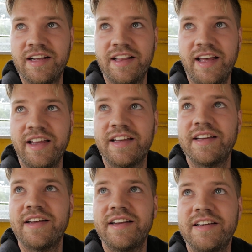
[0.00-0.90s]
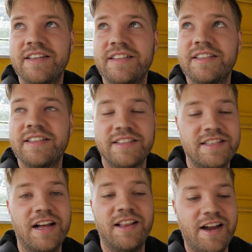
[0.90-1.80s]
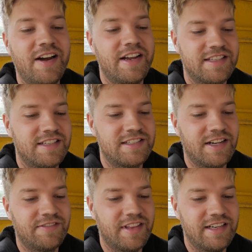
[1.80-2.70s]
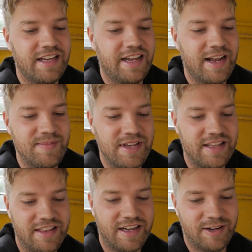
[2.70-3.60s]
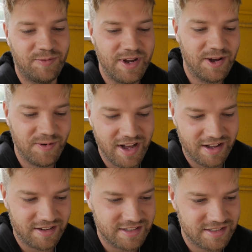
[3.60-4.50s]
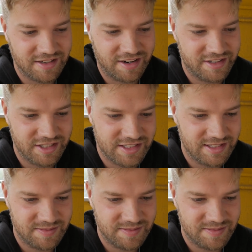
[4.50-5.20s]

like, it's hilarious the stuff they did. I mean, the wheel wells are just